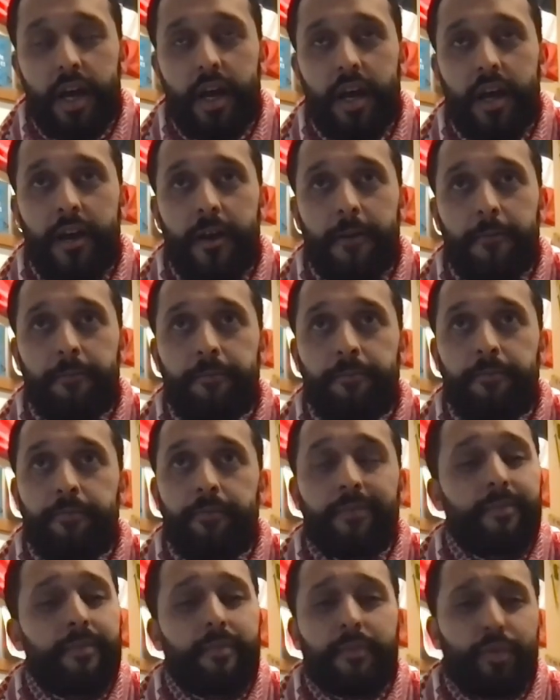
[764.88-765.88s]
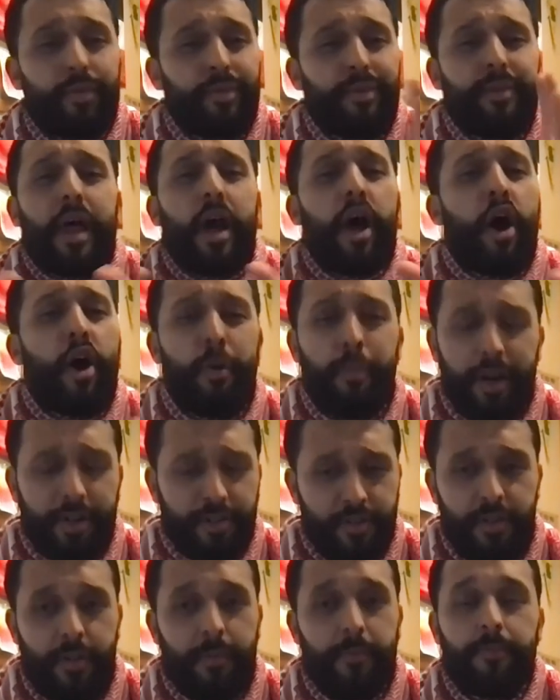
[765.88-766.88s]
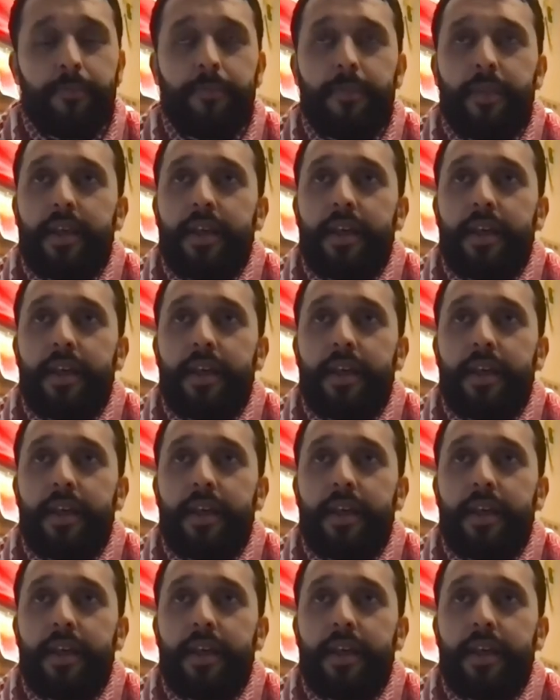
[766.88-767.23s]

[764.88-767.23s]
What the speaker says: a whole bunch of them.